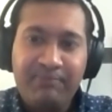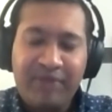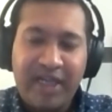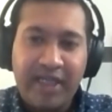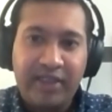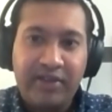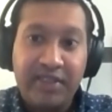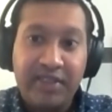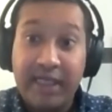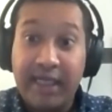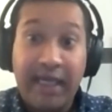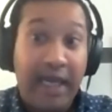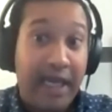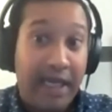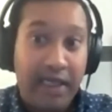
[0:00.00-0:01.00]
and you're saying,
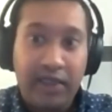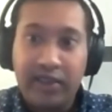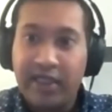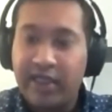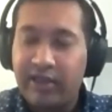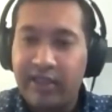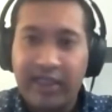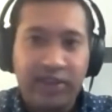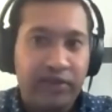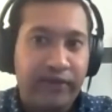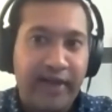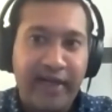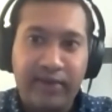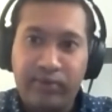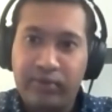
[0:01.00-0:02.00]
hey, you got to
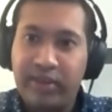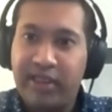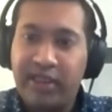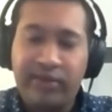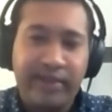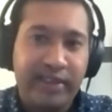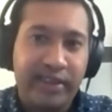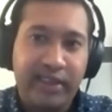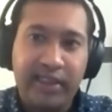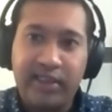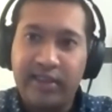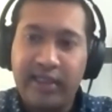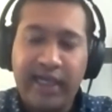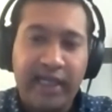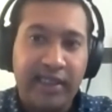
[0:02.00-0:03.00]
electrify really quickly.
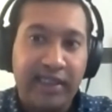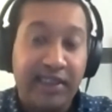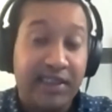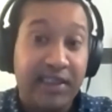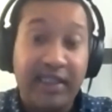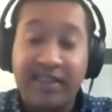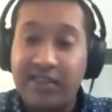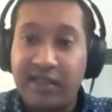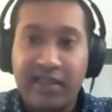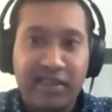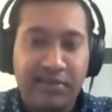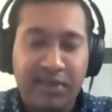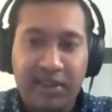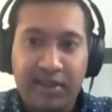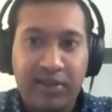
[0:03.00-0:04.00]
And like that's not
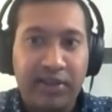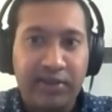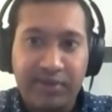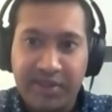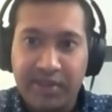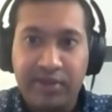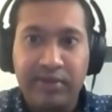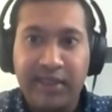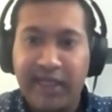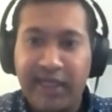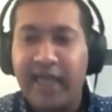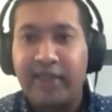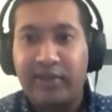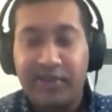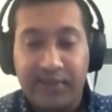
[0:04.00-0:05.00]
something they're used to doing
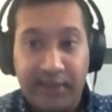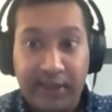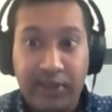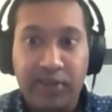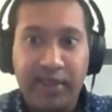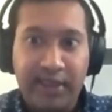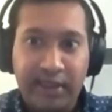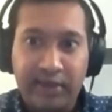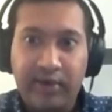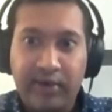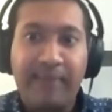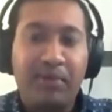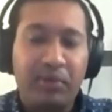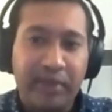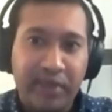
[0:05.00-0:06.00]
either. So they're trying to
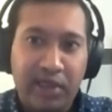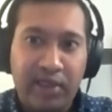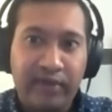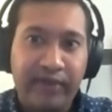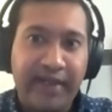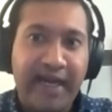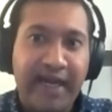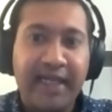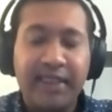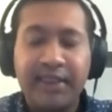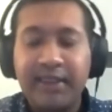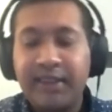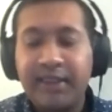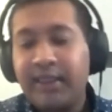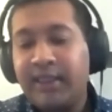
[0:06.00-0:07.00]
grapple with all of that.
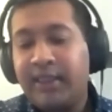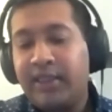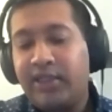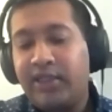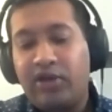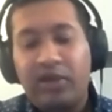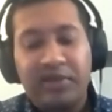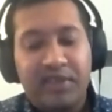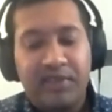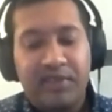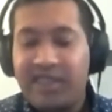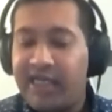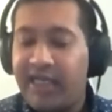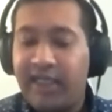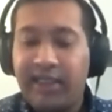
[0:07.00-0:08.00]
You're also
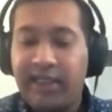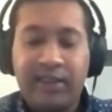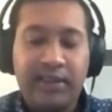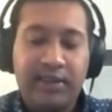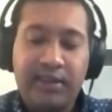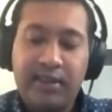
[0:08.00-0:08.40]
saying